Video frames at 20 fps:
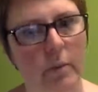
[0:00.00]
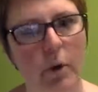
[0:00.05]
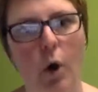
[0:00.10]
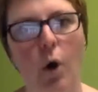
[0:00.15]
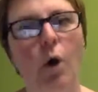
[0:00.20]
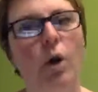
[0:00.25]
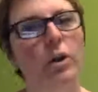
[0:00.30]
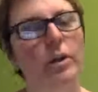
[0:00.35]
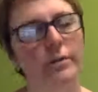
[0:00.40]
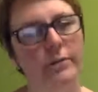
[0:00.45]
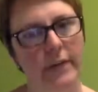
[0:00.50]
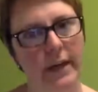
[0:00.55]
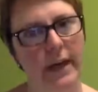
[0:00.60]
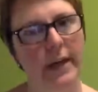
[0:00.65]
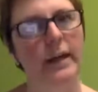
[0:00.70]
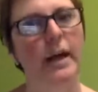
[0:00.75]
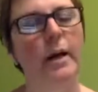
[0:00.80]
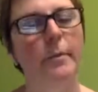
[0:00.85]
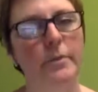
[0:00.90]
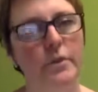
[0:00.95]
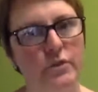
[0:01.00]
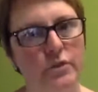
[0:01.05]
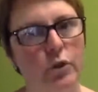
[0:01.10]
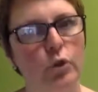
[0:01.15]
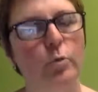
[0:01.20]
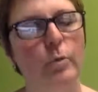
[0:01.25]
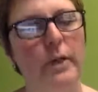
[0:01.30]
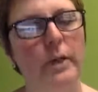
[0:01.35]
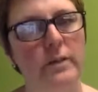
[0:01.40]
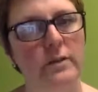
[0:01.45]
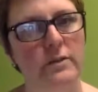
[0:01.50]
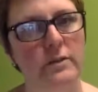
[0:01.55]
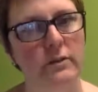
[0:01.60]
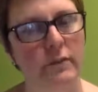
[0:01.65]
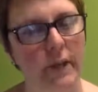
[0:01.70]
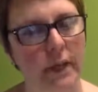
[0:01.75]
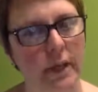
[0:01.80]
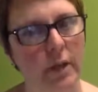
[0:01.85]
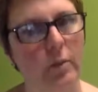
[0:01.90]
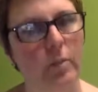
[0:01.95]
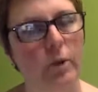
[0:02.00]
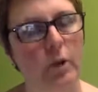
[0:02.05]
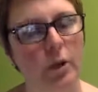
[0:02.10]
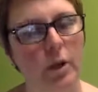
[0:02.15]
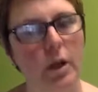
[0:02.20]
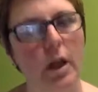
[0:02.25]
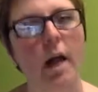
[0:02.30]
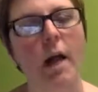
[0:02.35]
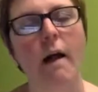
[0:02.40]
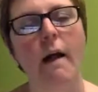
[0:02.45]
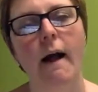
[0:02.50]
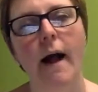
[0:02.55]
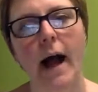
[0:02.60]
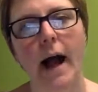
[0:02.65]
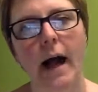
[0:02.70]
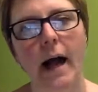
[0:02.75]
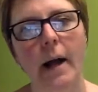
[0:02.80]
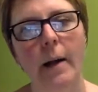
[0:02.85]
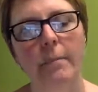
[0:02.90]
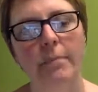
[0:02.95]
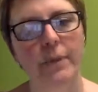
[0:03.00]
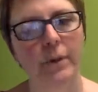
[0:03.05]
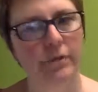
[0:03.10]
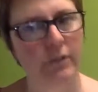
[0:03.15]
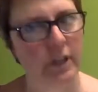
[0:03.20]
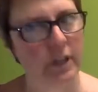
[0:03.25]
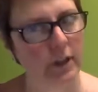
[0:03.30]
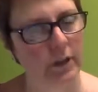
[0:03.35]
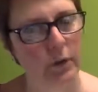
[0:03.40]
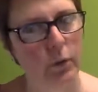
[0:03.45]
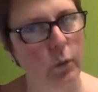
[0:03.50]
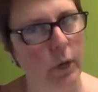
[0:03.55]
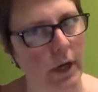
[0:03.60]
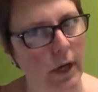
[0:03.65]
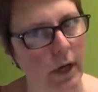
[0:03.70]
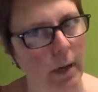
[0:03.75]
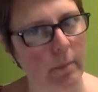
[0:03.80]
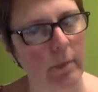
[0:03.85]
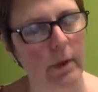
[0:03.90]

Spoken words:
All of that, I'm assuming, is available via the web